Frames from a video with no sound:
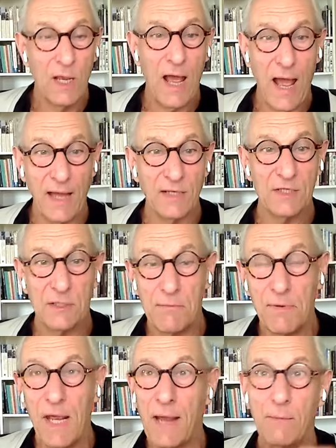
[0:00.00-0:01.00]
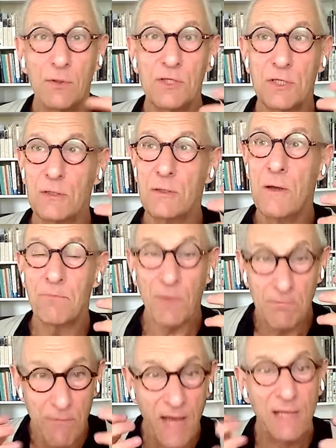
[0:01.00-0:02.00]
and to be able to
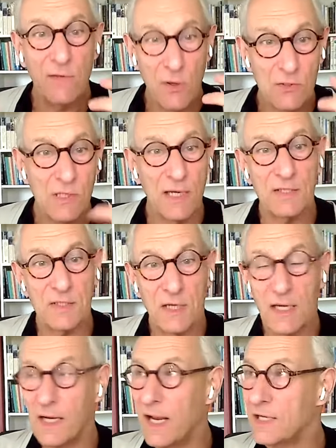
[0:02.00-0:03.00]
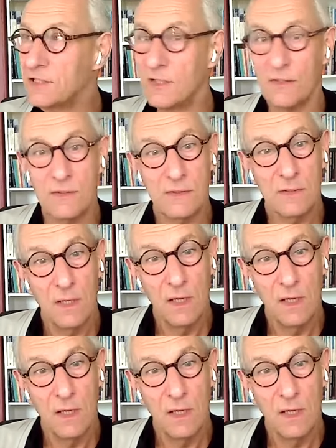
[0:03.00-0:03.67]
make those links and connections.